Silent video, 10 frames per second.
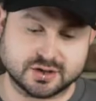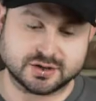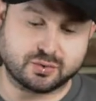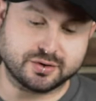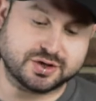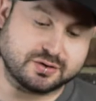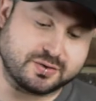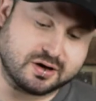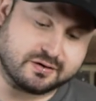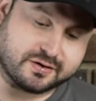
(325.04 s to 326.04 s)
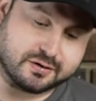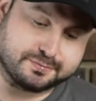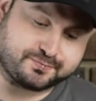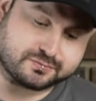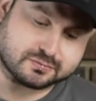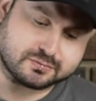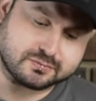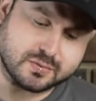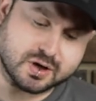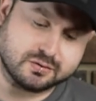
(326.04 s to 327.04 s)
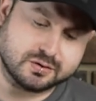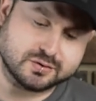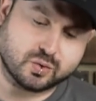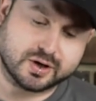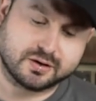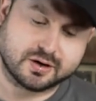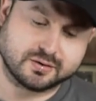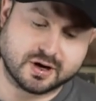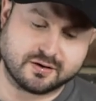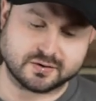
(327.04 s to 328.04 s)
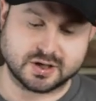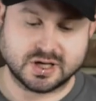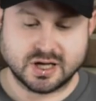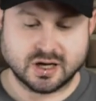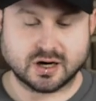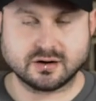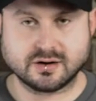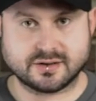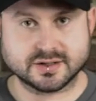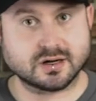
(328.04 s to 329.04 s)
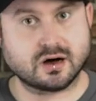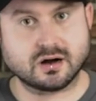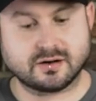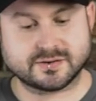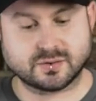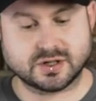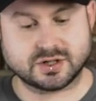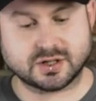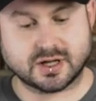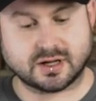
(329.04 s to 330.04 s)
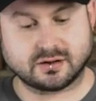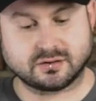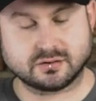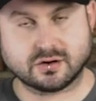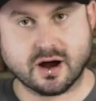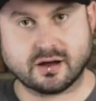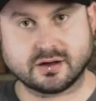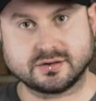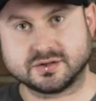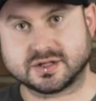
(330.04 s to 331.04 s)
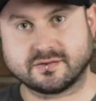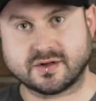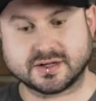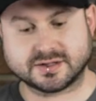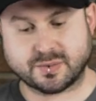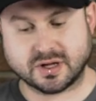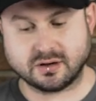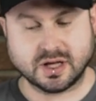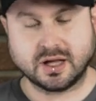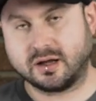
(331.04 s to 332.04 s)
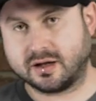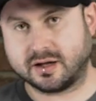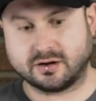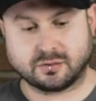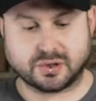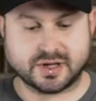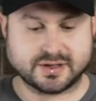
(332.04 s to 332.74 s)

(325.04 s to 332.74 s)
just pull the chimney off here. Just wiggle it out carefully. Underneath is an on-off switch and a little crank, and you just give that a spin and it'll play